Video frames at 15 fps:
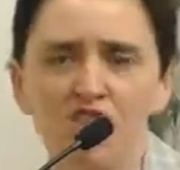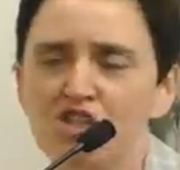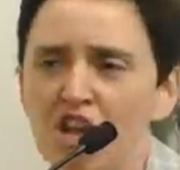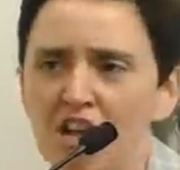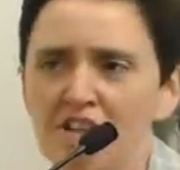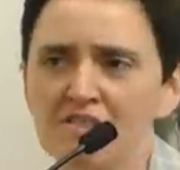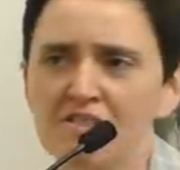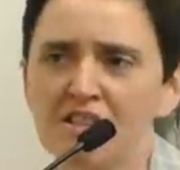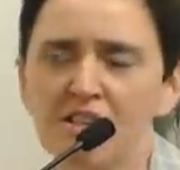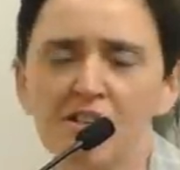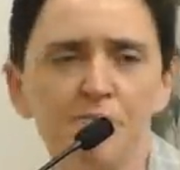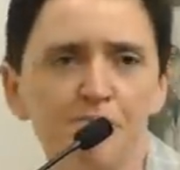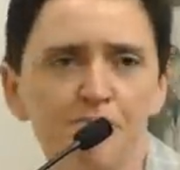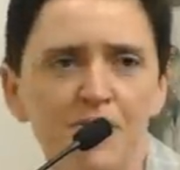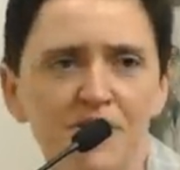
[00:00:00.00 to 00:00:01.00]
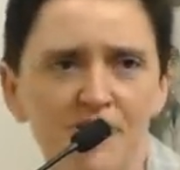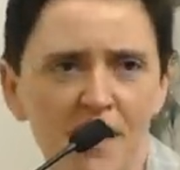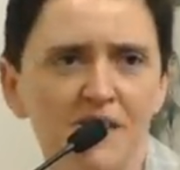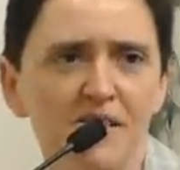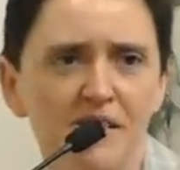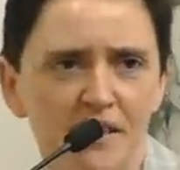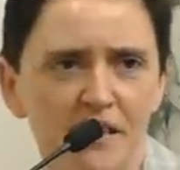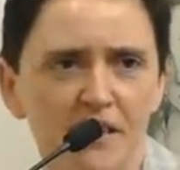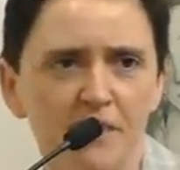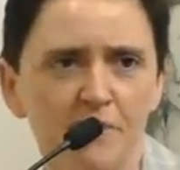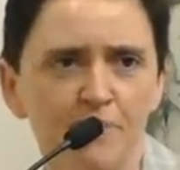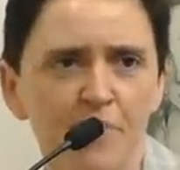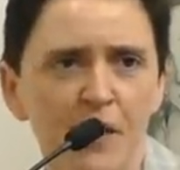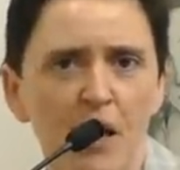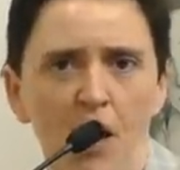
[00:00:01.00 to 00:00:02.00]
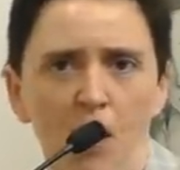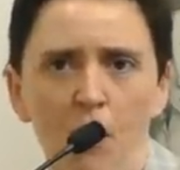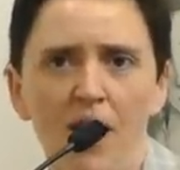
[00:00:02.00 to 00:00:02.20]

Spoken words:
chanting, dancing,